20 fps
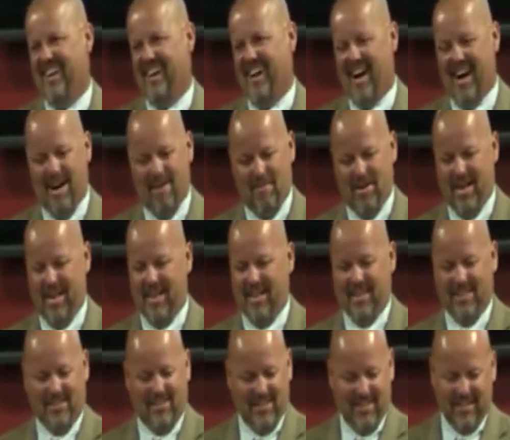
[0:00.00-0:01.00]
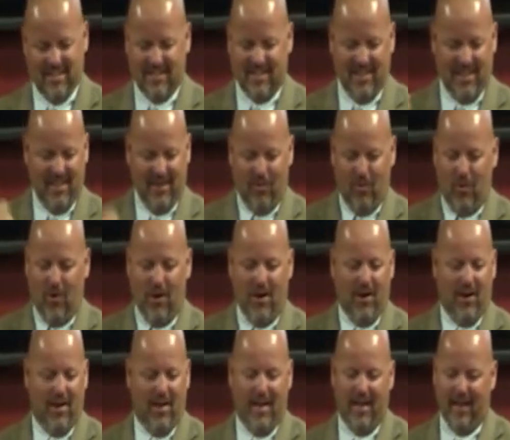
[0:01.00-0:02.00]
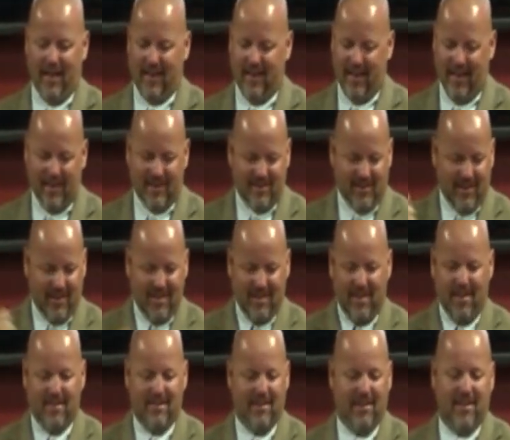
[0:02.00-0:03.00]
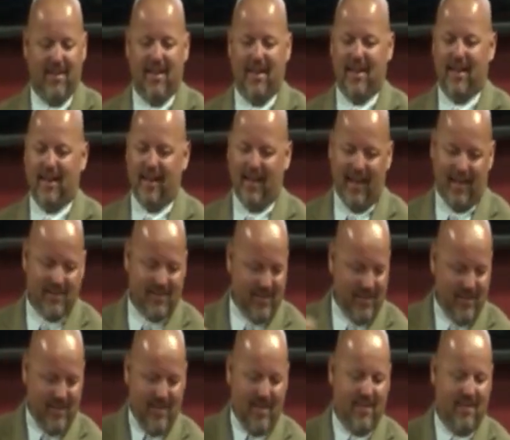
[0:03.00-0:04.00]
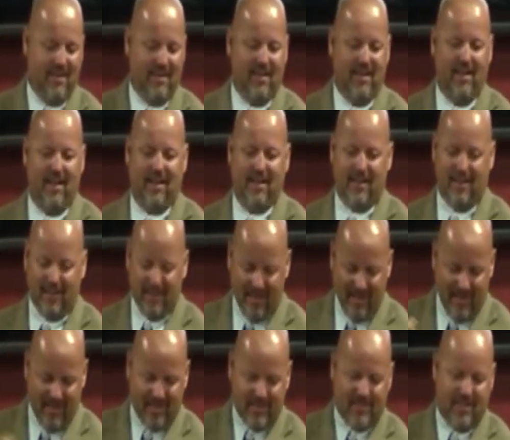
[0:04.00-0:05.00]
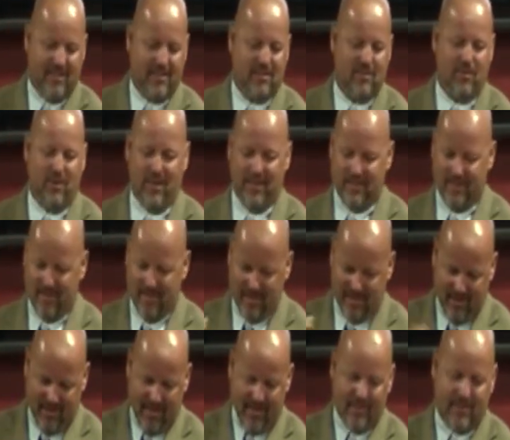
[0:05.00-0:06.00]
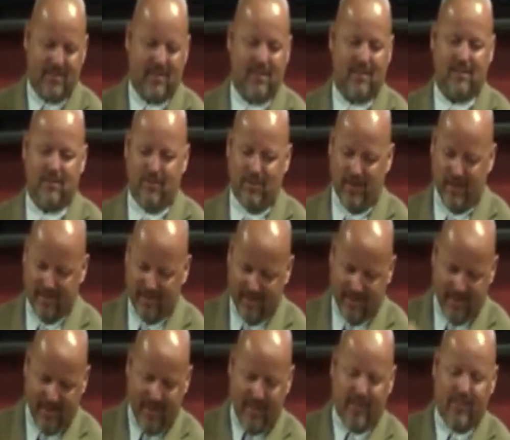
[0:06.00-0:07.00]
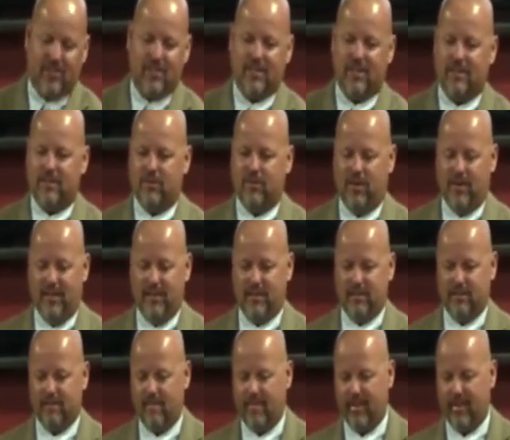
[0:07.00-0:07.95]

I mean, it's just one league after another league after another league, another situation, another situation, another situation.